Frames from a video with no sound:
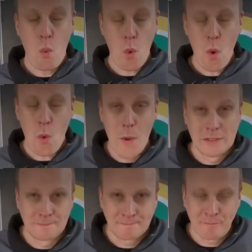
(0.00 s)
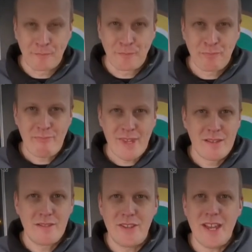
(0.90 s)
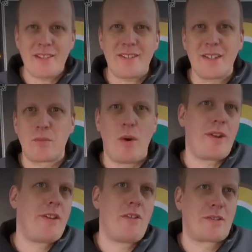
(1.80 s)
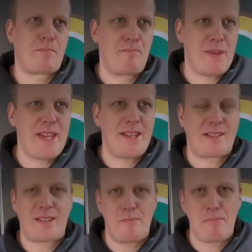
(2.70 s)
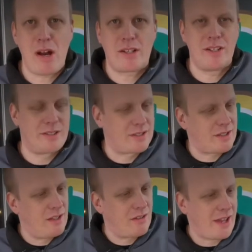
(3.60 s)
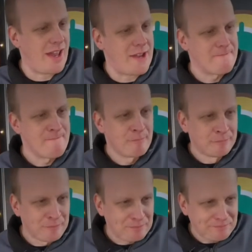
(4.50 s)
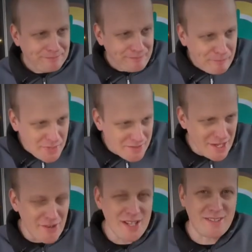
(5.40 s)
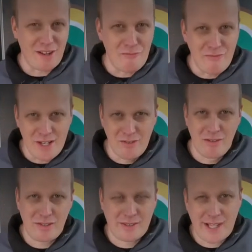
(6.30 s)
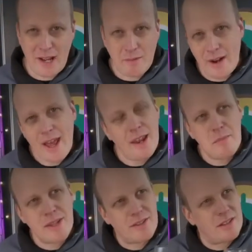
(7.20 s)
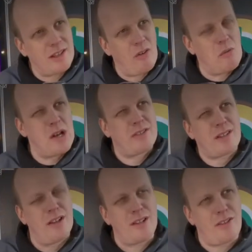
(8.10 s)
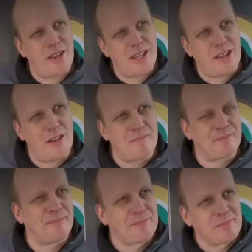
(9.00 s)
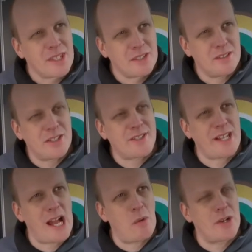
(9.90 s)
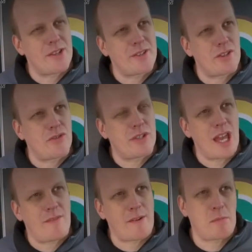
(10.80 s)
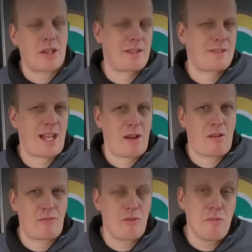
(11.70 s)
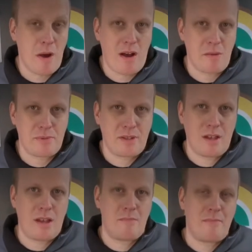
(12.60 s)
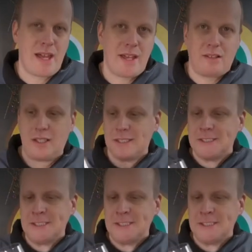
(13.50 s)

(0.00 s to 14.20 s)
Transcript: Whoo! This is one of those beers that puckers. Okay, there is a real sour element to it, almost kind of like the sourness that you get from like a sour rhubarb ale,